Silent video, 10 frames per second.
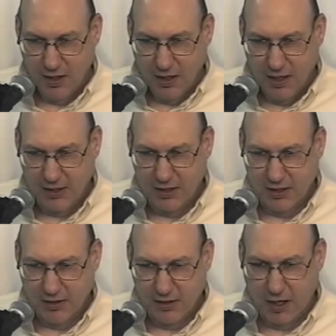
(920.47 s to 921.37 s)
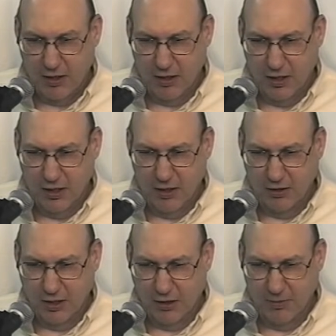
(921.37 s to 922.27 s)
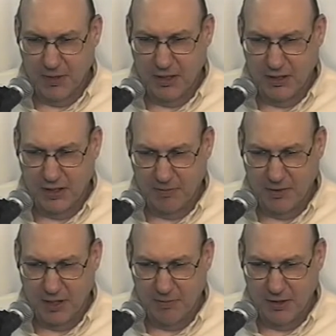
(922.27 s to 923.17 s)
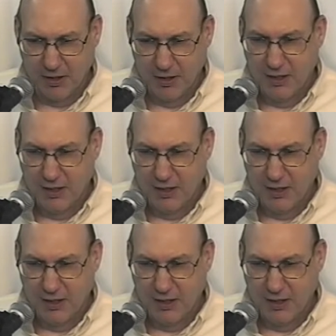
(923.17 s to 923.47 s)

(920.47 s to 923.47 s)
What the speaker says: It started in Oklahoma in September,